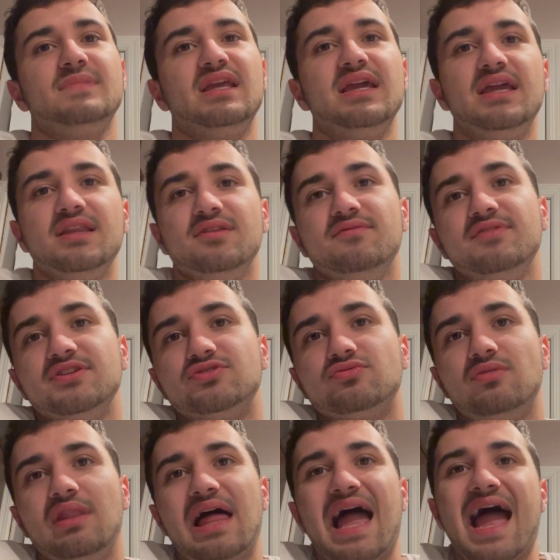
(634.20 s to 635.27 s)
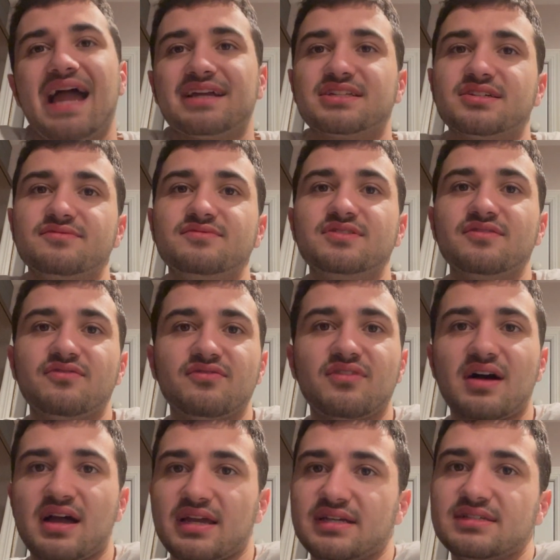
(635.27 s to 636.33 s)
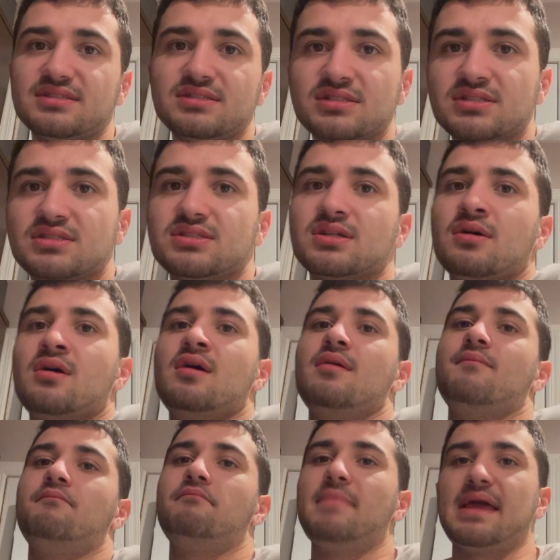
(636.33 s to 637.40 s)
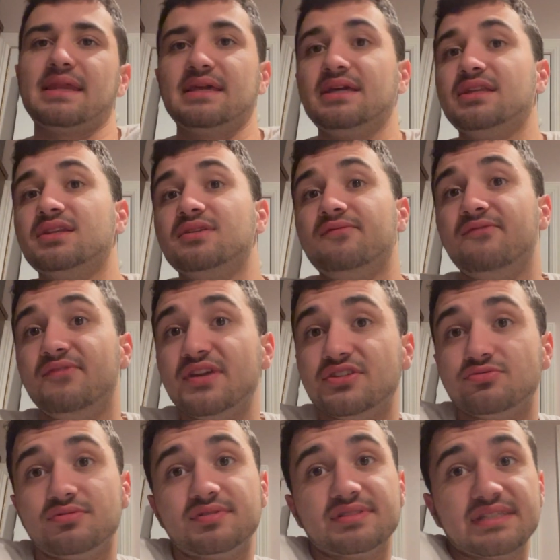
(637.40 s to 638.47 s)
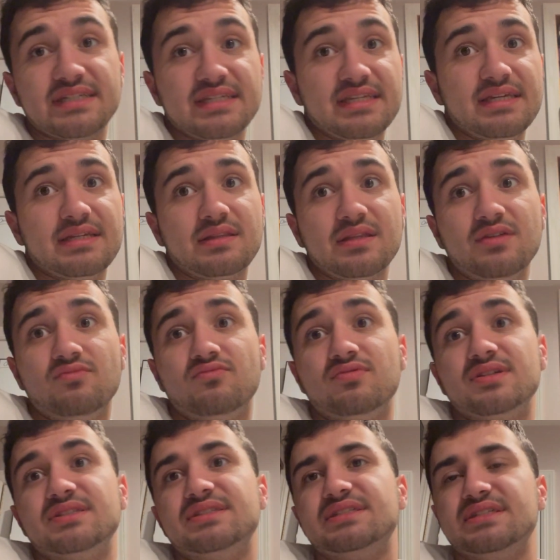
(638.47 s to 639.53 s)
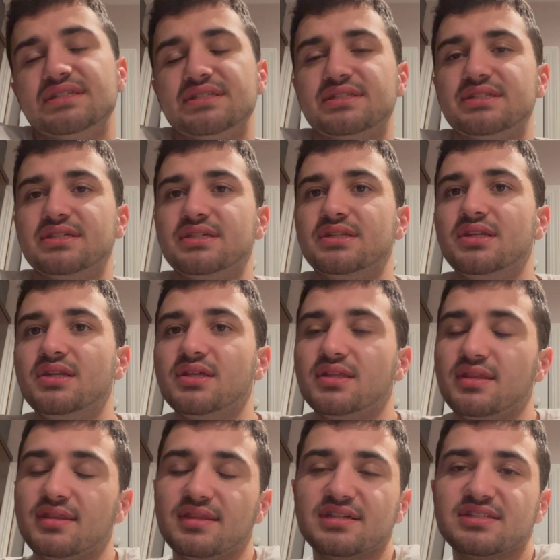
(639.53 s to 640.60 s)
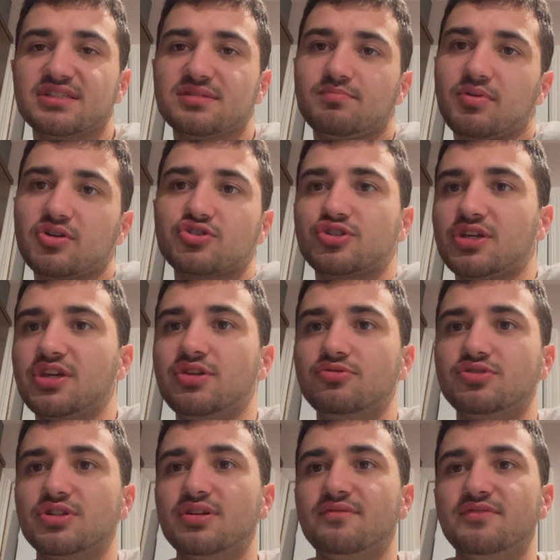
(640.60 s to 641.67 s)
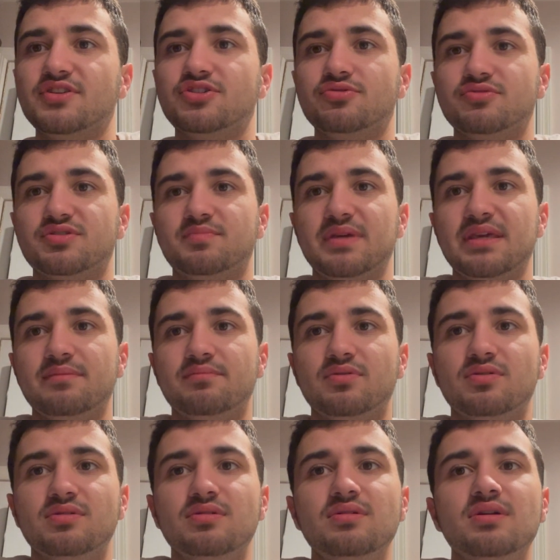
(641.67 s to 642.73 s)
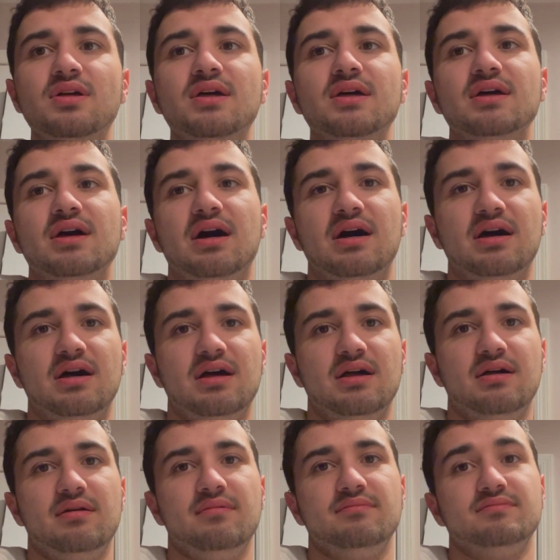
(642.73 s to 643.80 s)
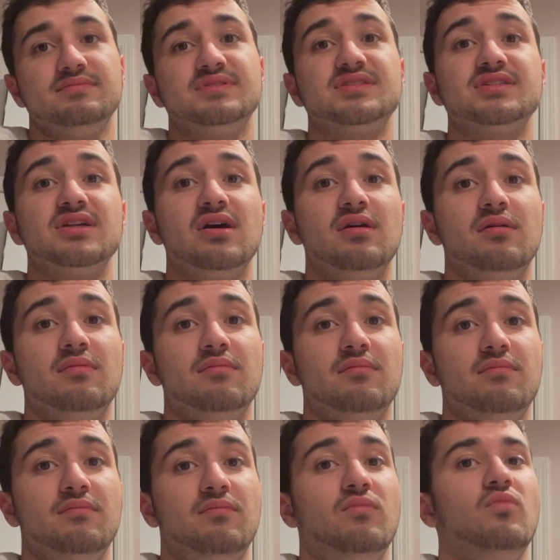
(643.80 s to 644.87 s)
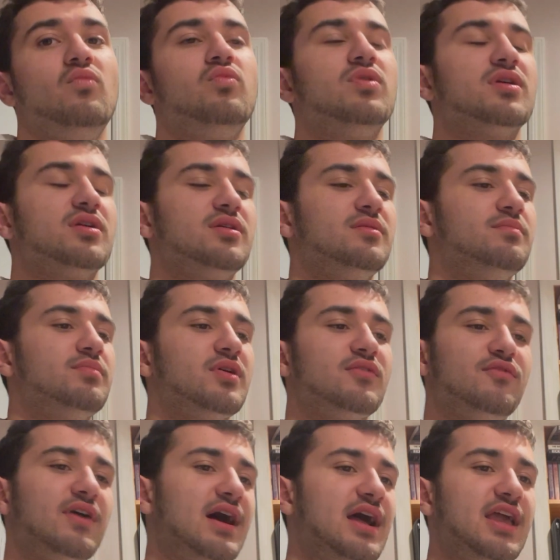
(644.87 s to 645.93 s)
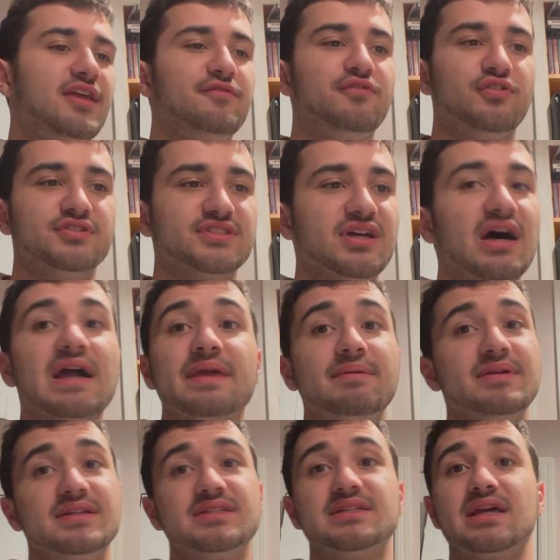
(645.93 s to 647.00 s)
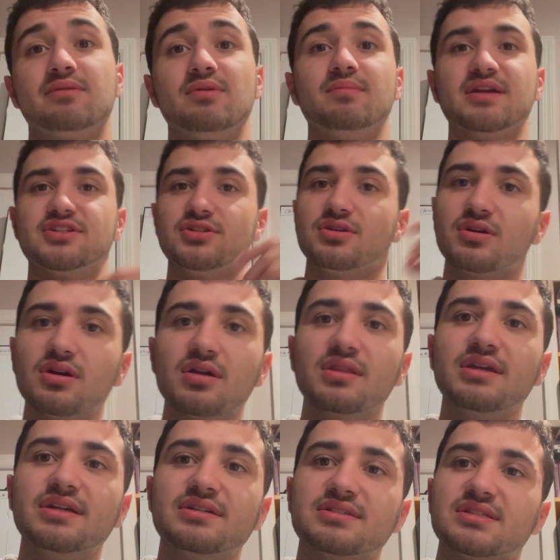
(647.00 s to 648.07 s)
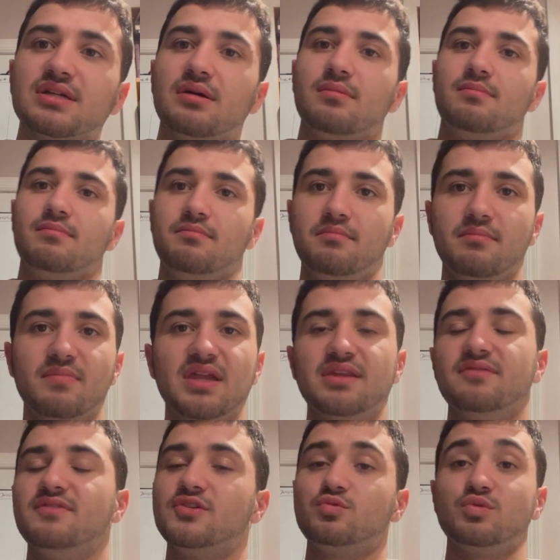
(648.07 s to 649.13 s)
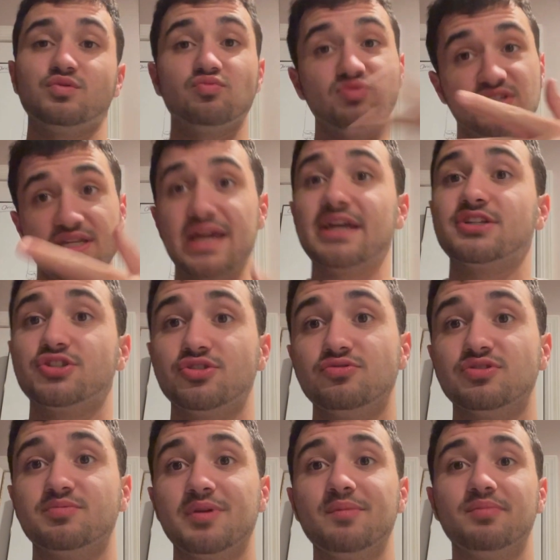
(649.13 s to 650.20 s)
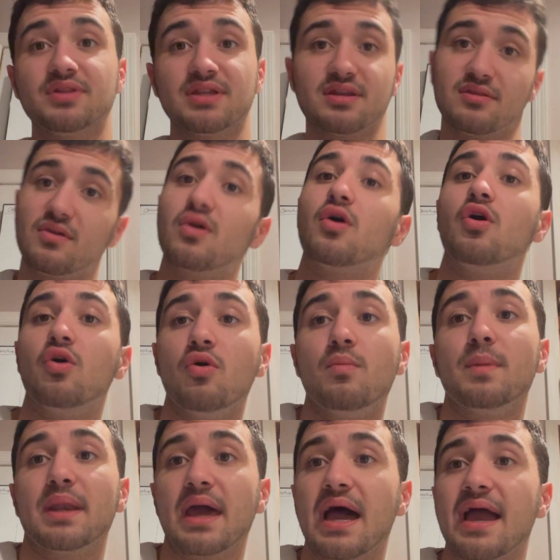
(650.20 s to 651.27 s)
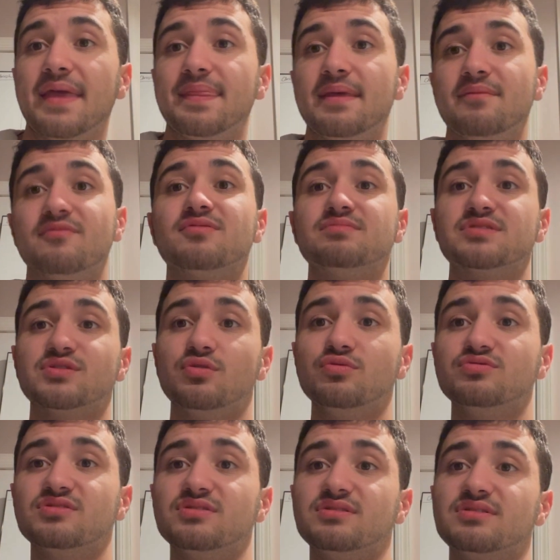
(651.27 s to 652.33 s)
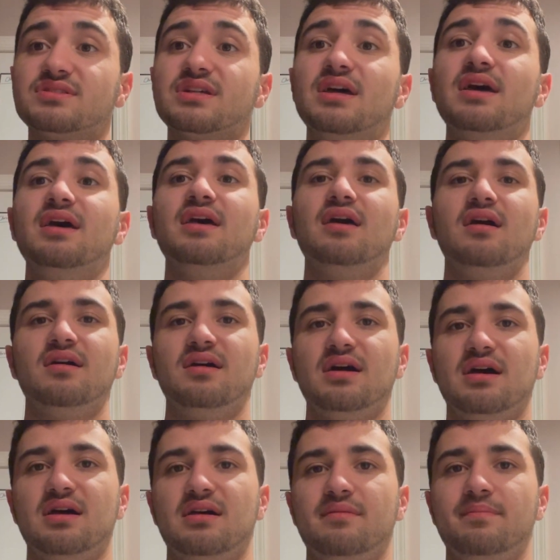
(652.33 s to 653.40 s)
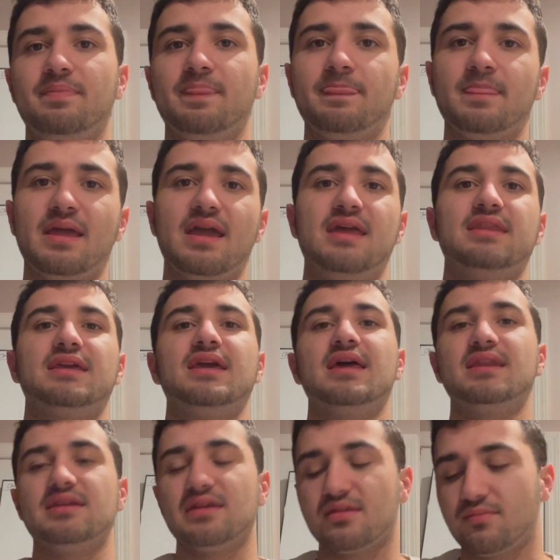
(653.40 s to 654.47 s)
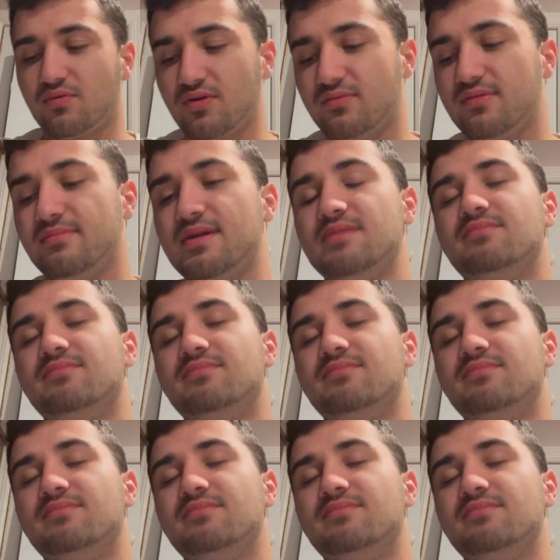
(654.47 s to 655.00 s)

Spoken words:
Individual acts of defiance. Many individuals in Italy resisted this persecution of the Jewish people. Some would provide false documents, like we mentioned earlier. Some individuals would take Jewish people into their home and hide them from soldiers. And again, another point we made